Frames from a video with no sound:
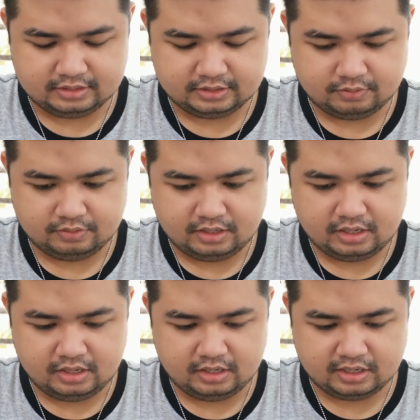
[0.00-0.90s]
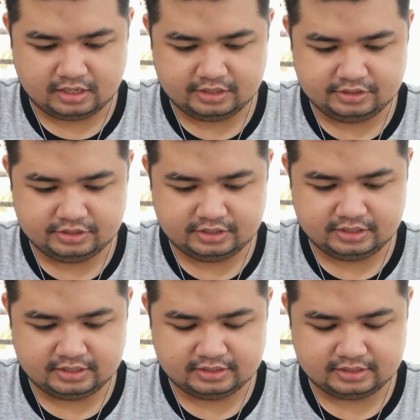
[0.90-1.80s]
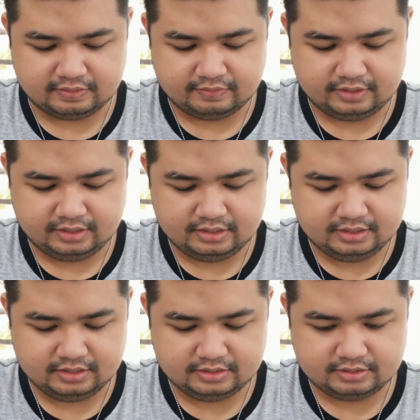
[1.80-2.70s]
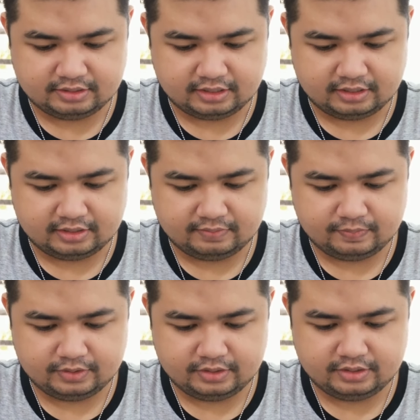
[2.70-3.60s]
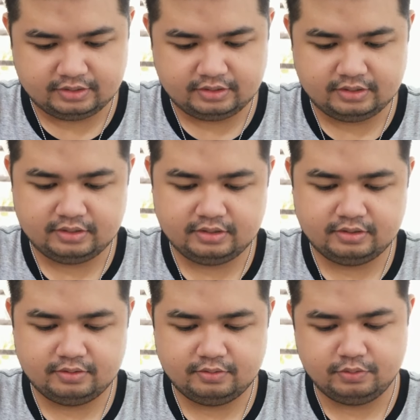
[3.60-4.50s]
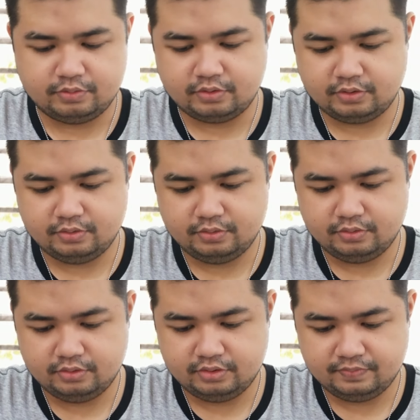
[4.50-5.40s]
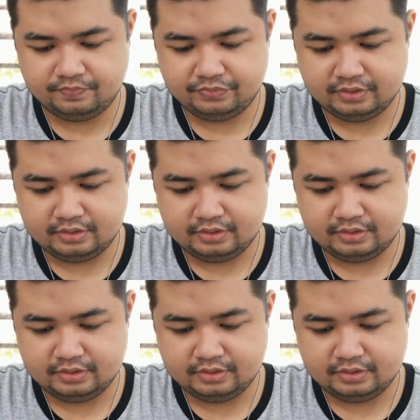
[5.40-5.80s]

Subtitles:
It's only 170. Tracking number, food code.